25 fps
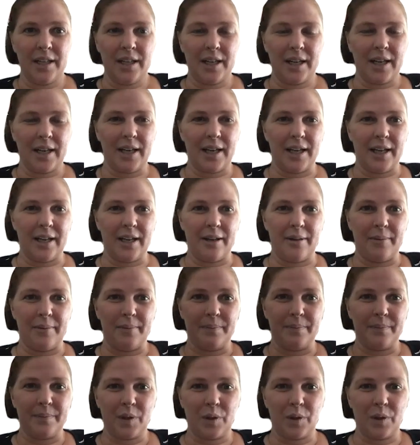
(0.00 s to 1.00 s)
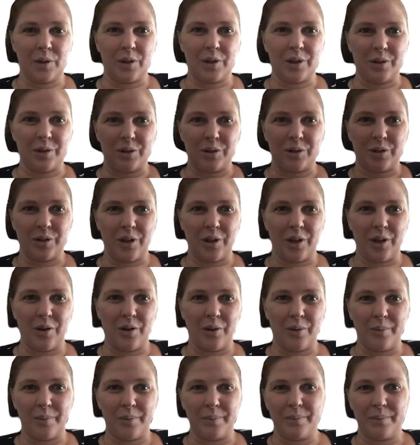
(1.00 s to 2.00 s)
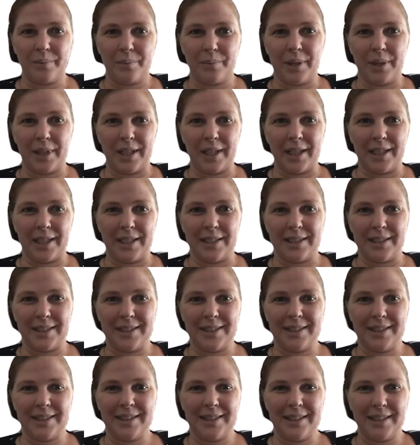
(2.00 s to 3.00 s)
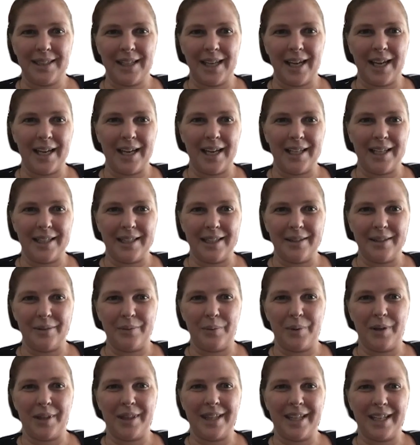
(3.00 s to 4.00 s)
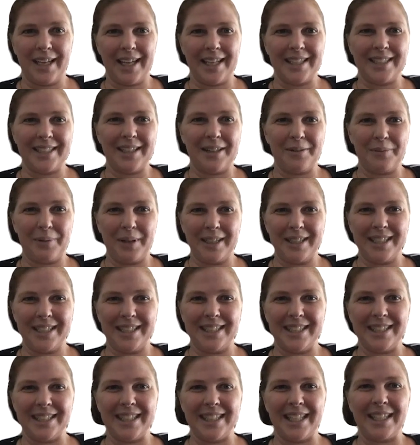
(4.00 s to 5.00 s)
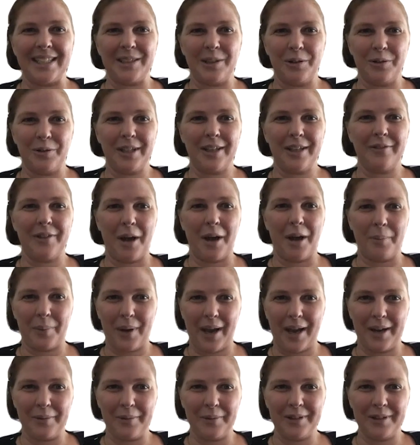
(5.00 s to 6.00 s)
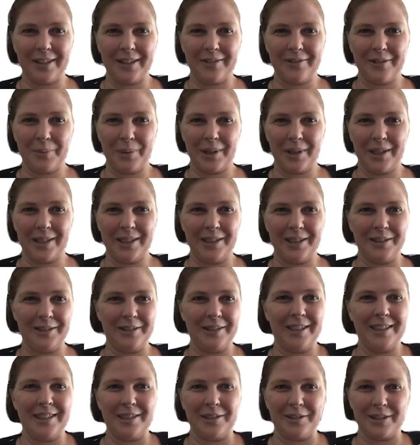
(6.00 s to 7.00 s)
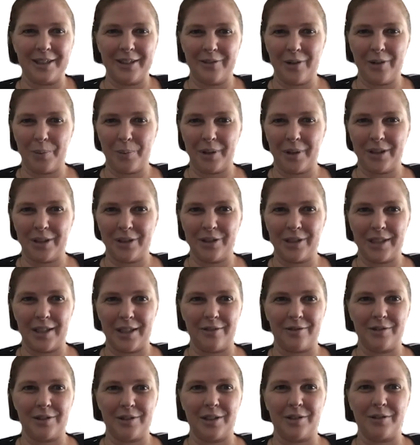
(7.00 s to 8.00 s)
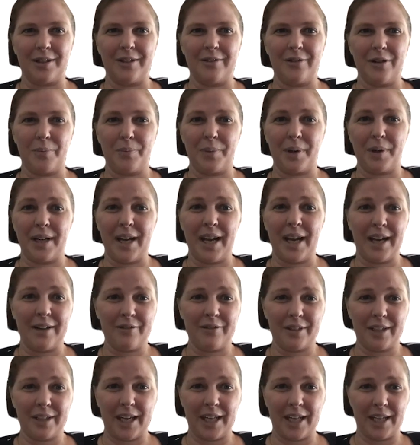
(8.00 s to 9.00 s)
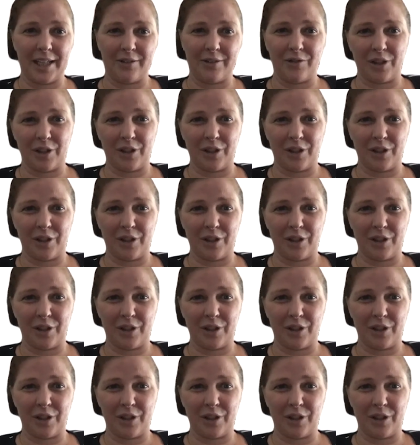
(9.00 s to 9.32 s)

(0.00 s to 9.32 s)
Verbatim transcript: um, or closer to home because one thing I tell patients is like, don't give up. I won't give up on you, and don't give up on yourself. Don't give up on advocating for